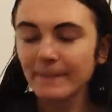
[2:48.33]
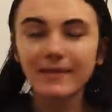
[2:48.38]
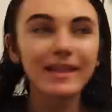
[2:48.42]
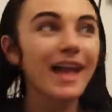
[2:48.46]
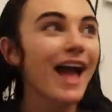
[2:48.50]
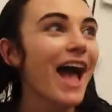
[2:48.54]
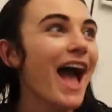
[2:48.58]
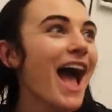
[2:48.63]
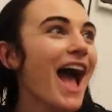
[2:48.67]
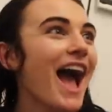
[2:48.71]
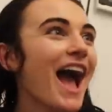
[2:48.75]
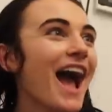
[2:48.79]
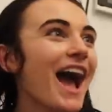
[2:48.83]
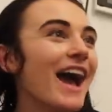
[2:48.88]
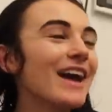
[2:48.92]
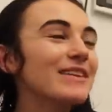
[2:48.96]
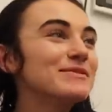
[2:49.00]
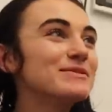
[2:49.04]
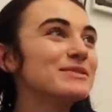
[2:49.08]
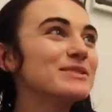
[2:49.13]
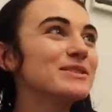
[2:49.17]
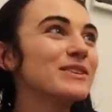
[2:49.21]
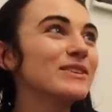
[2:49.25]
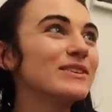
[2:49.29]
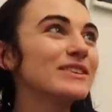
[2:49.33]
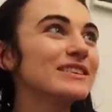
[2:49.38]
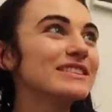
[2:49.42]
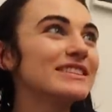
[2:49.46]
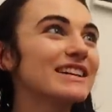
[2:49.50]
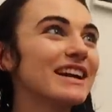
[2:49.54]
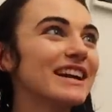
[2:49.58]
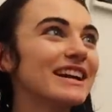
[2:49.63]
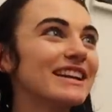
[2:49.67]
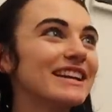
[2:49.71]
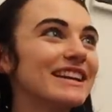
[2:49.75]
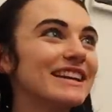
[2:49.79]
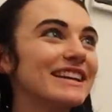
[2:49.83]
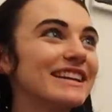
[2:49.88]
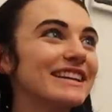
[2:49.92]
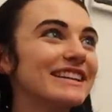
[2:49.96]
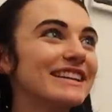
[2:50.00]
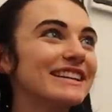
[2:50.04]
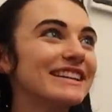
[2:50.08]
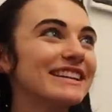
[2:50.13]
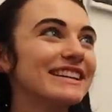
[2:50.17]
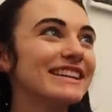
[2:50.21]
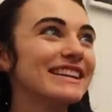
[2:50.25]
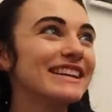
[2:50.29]
Yeah. I'm so
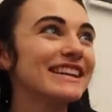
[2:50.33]
excited.